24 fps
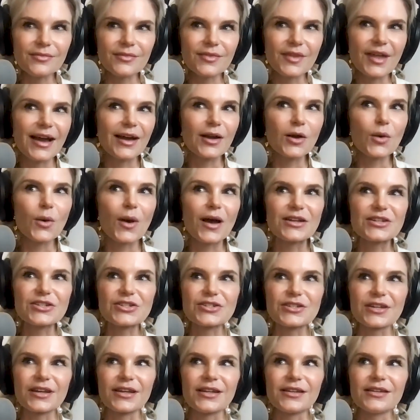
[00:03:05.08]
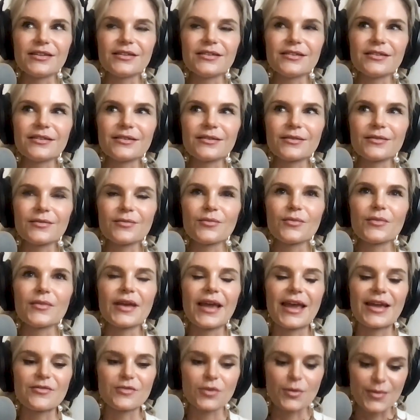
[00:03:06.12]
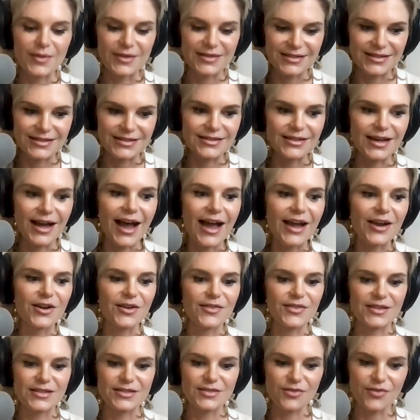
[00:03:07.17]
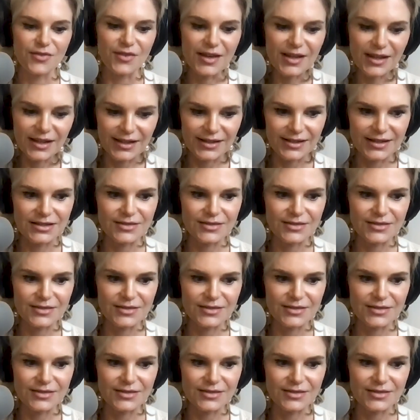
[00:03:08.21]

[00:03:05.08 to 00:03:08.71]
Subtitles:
that question came from this desire and this feeling,